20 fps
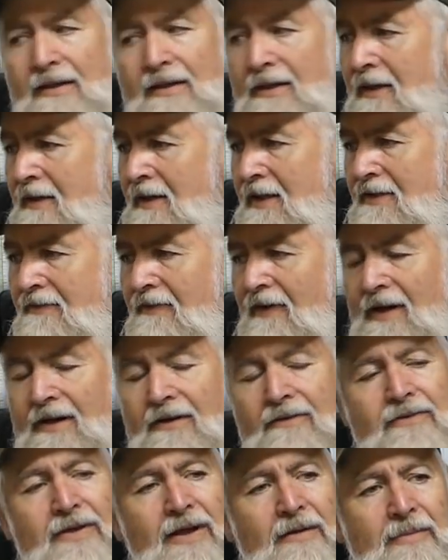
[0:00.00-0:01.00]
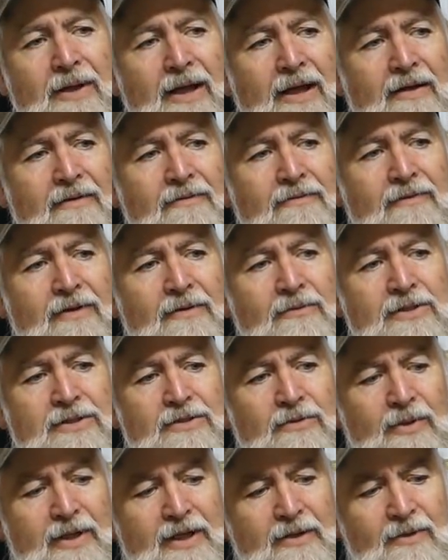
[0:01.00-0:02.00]
that this valve come out of, it was
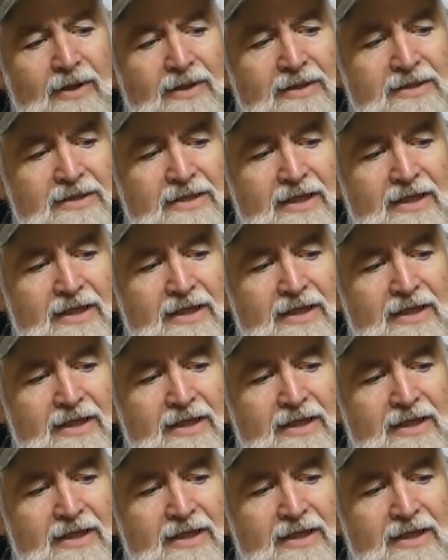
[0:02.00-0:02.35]
21